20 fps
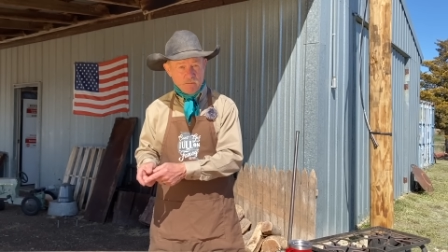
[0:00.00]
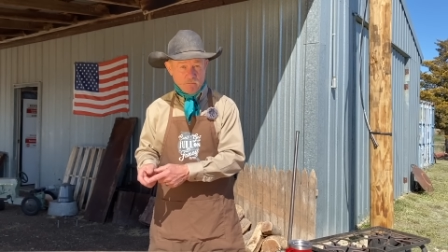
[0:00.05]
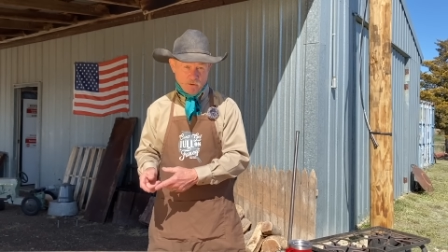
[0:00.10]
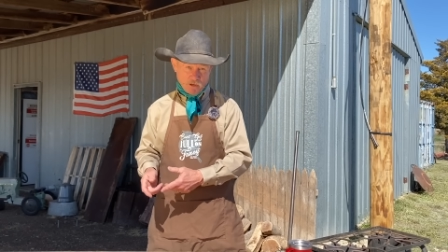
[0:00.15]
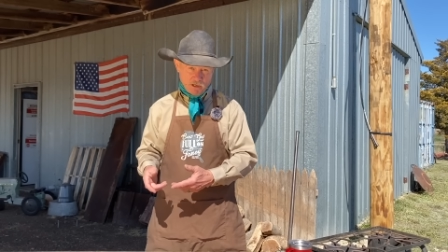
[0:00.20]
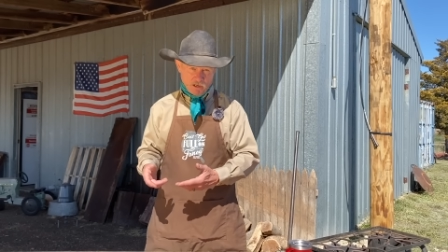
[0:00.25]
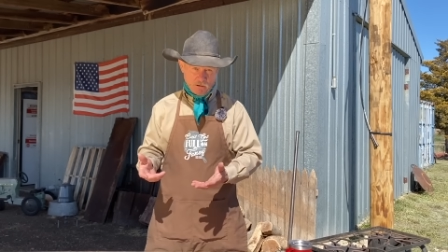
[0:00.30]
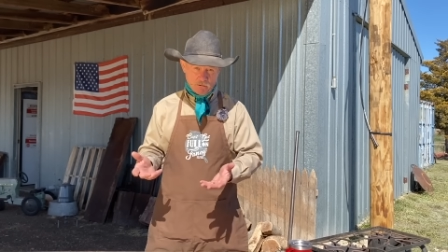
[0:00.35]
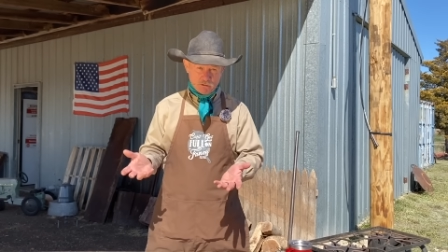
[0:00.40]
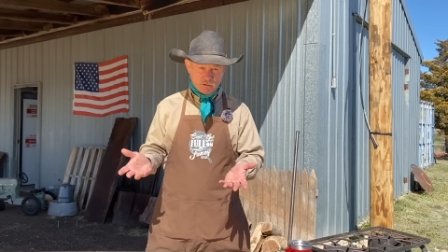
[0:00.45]

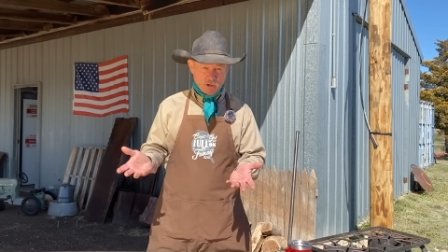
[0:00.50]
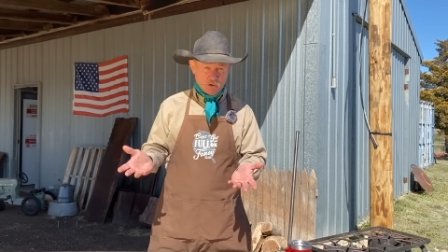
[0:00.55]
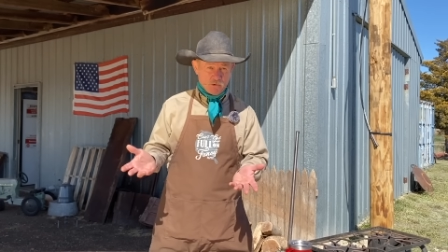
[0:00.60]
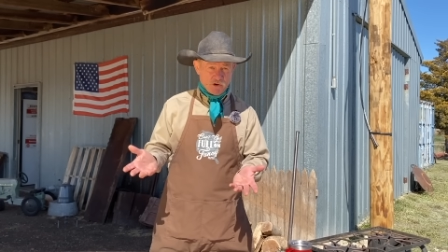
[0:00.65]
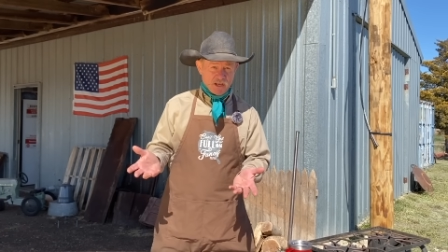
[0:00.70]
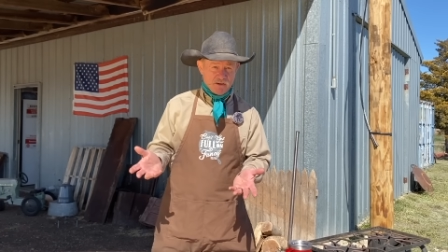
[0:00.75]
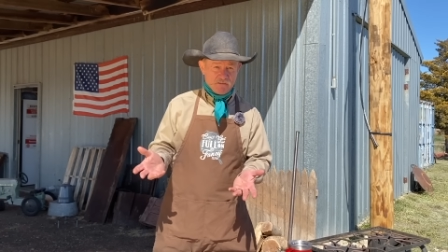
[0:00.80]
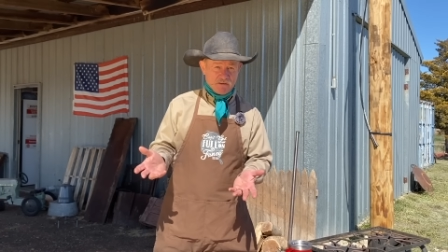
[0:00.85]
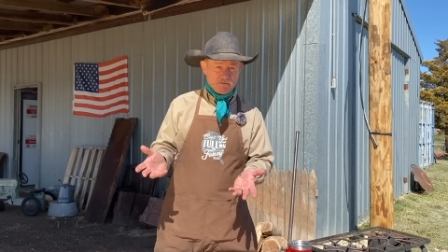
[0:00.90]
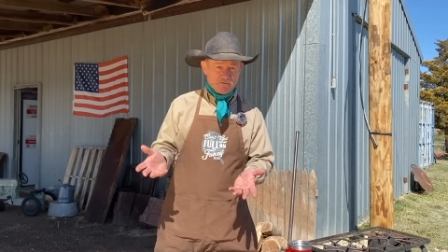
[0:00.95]
but also
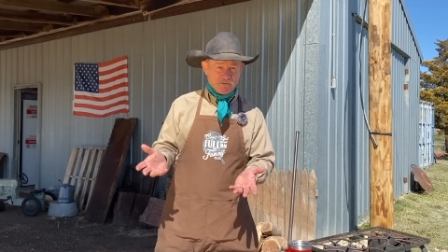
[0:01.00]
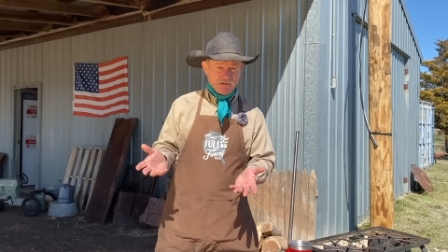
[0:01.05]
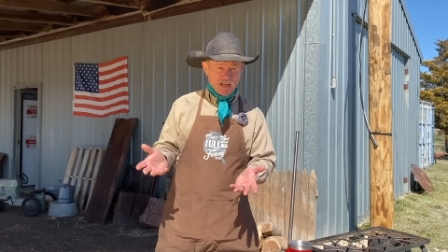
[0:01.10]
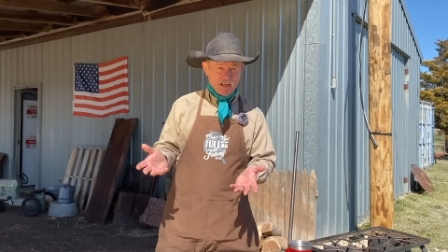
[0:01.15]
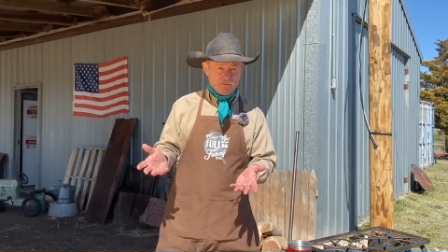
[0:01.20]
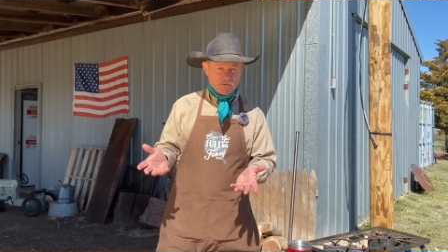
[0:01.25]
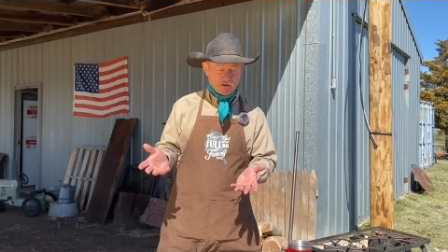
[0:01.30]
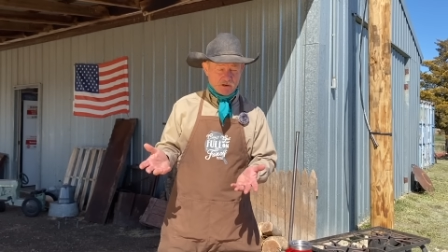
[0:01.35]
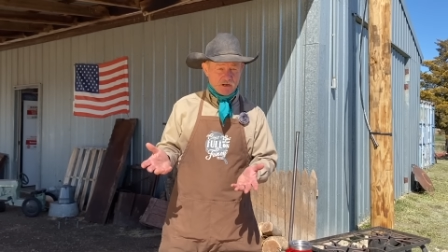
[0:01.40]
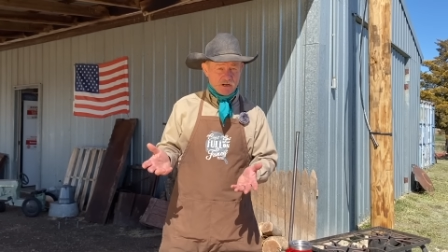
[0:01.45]
give it
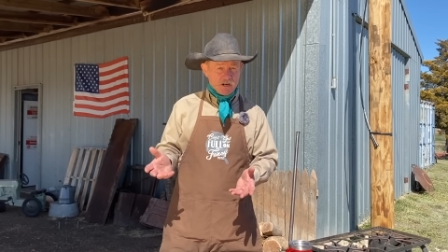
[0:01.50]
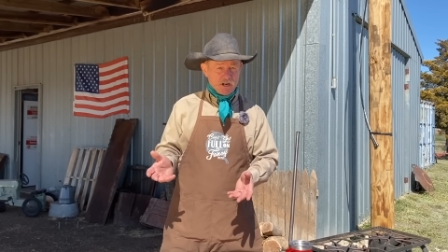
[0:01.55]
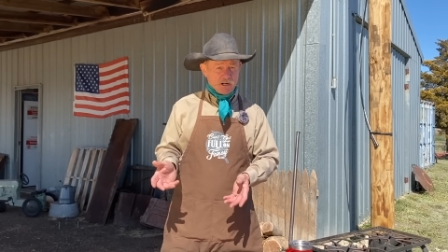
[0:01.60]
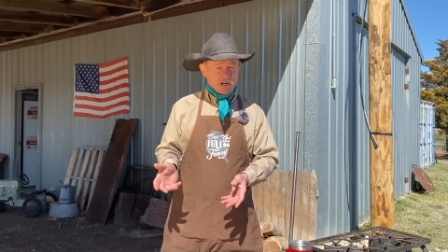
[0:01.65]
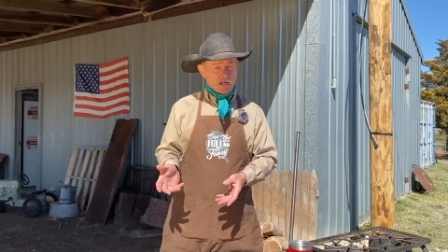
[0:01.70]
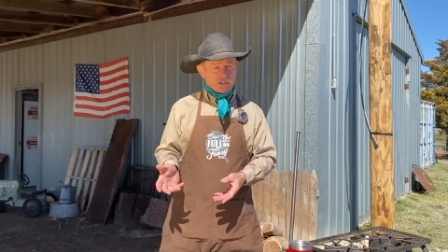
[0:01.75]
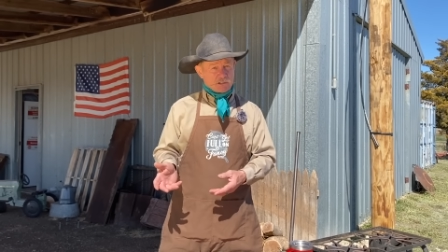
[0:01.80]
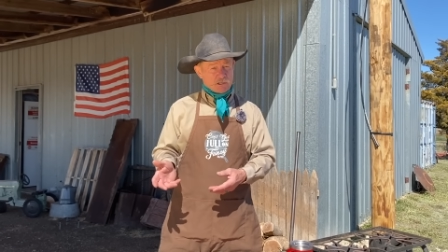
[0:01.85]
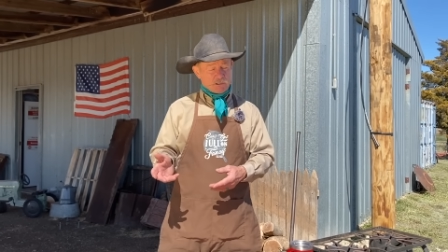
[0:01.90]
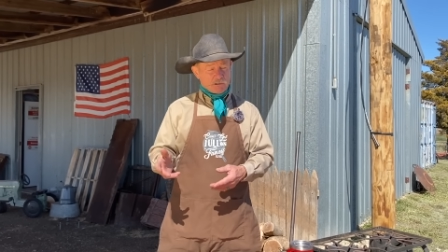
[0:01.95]
flavor.
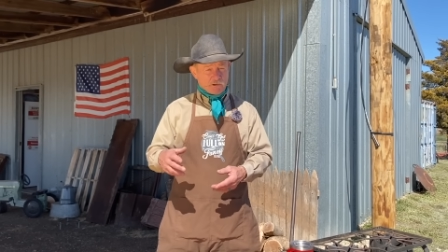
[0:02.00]
Because a